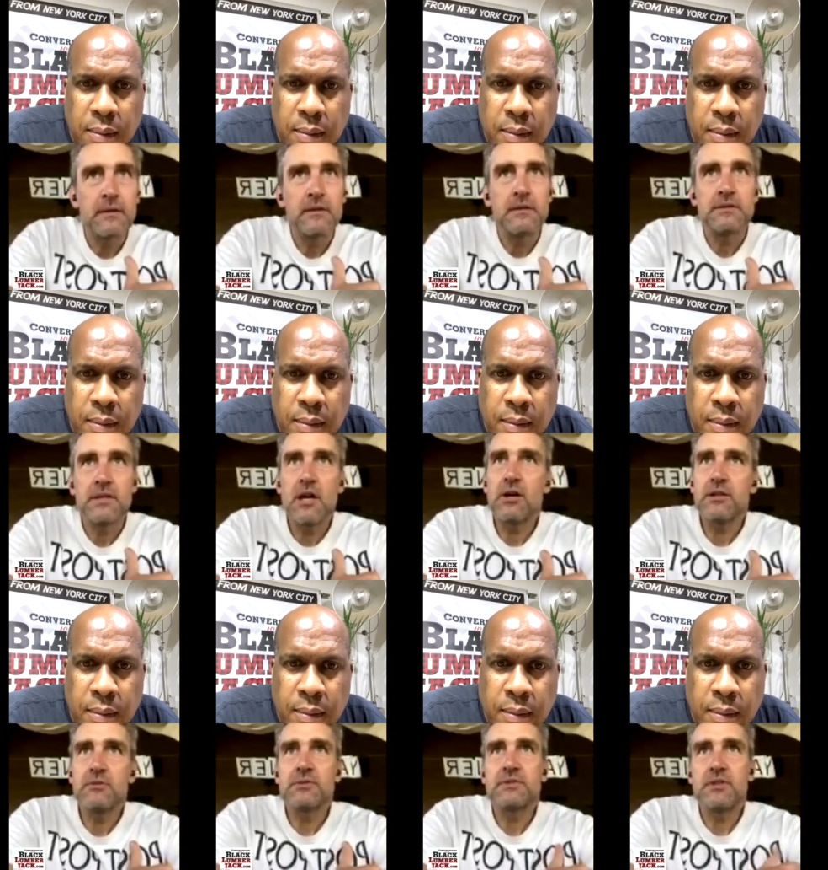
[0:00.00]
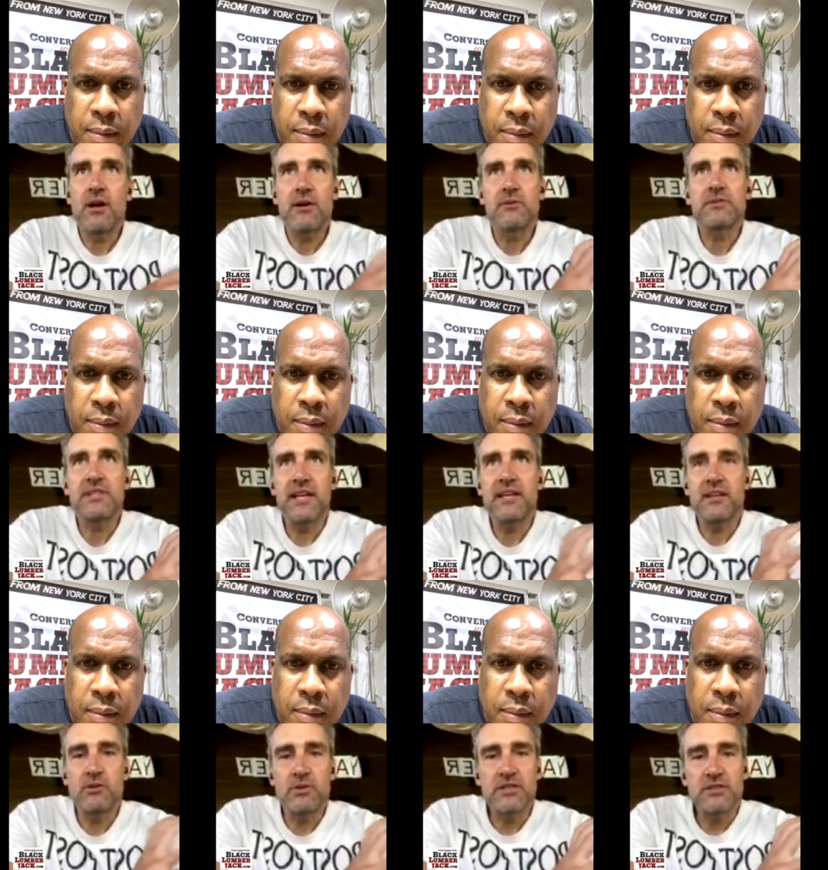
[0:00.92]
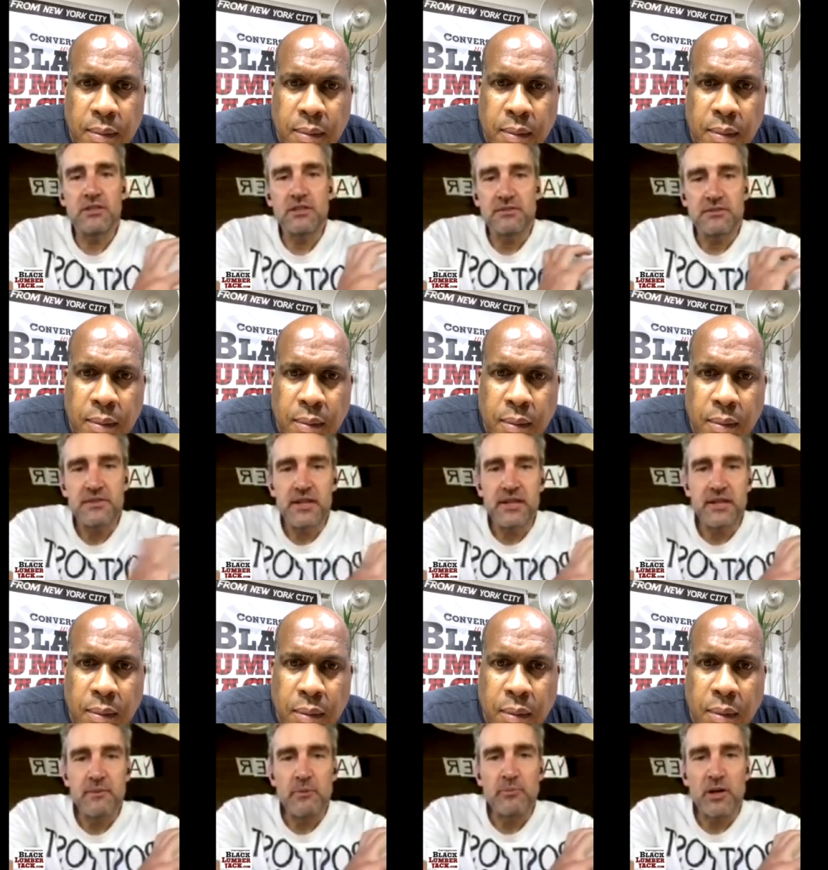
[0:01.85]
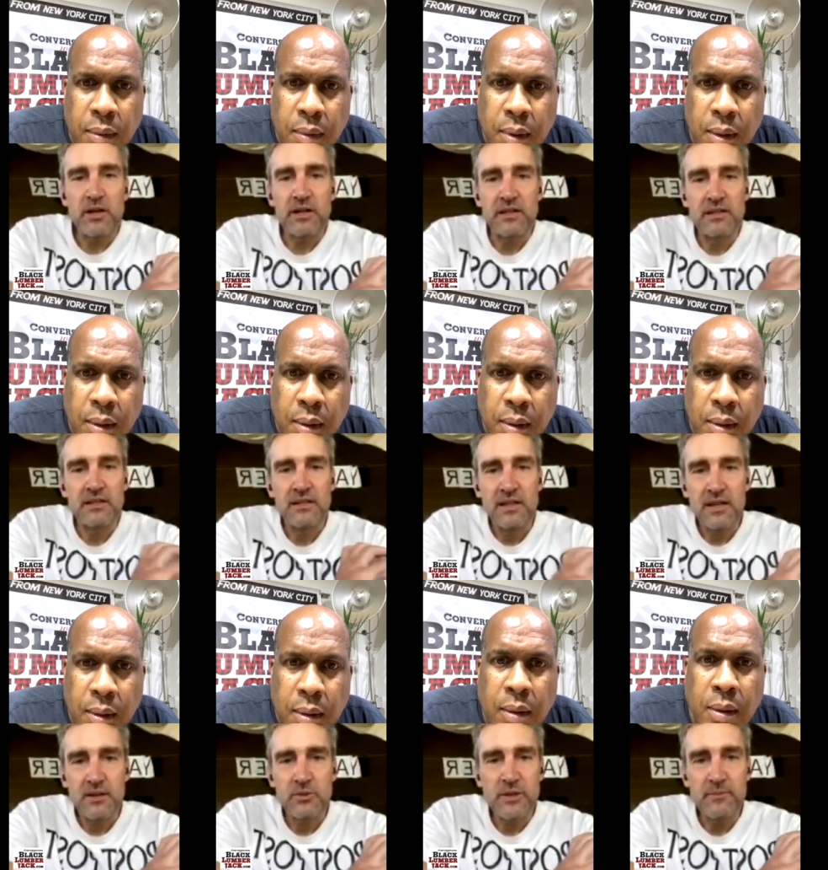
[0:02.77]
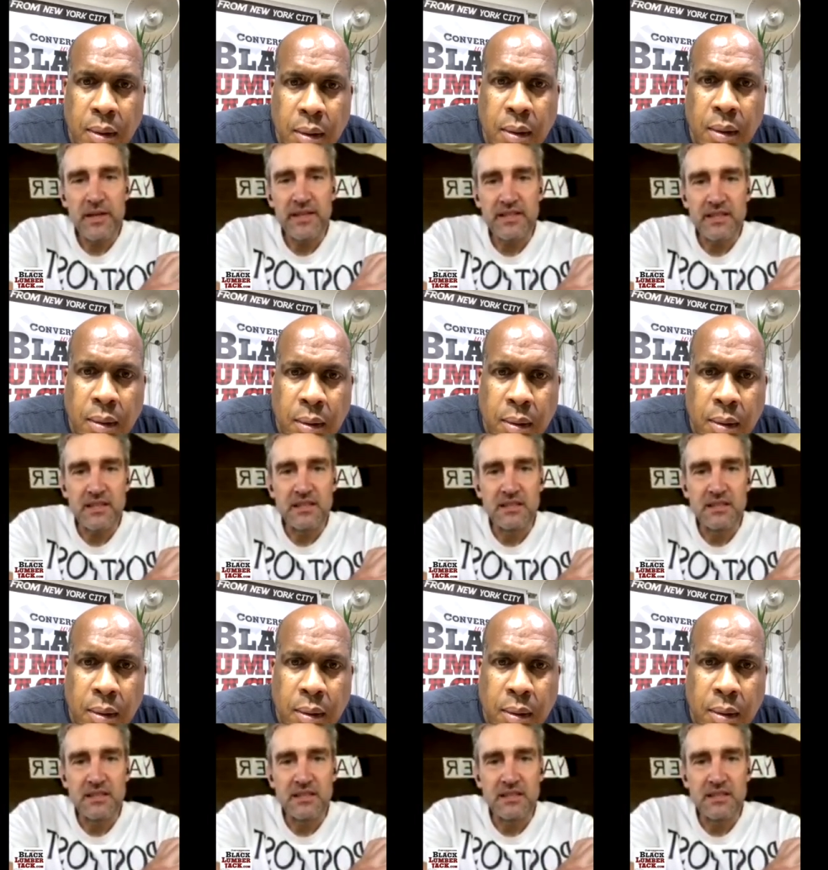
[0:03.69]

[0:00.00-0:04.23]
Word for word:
Speaker 1: No, it was no. I was taking originals, tearing them apart, and remaking